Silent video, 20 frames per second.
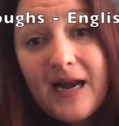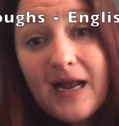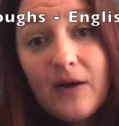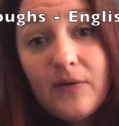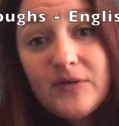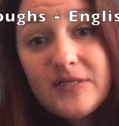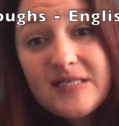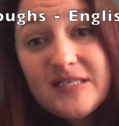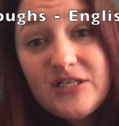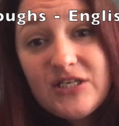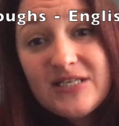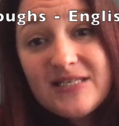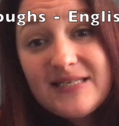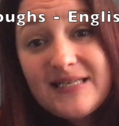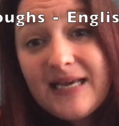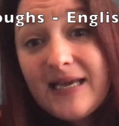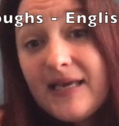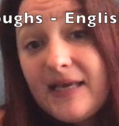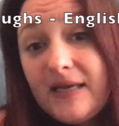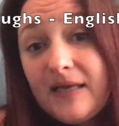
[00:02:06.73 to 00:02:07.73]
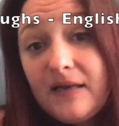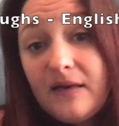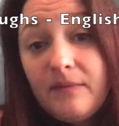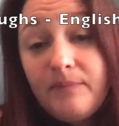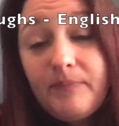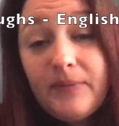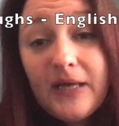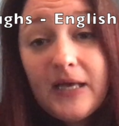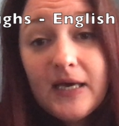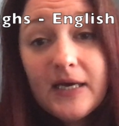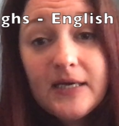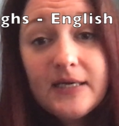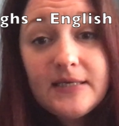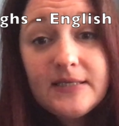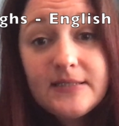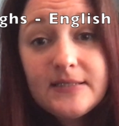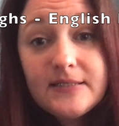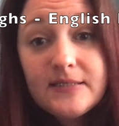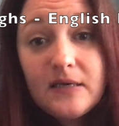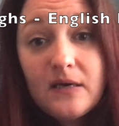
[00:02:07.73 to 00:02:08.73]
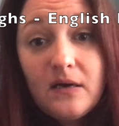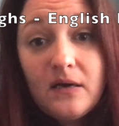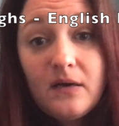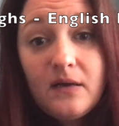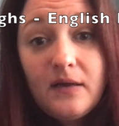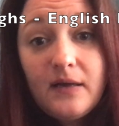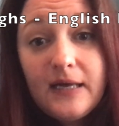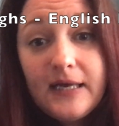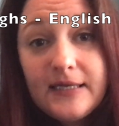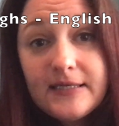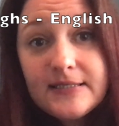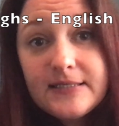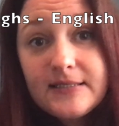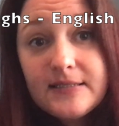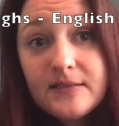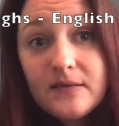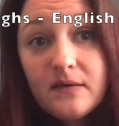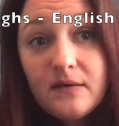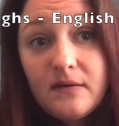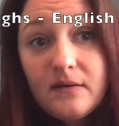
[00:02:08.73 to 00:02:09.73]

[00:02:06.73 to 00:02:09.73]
I would suggest taking, because it's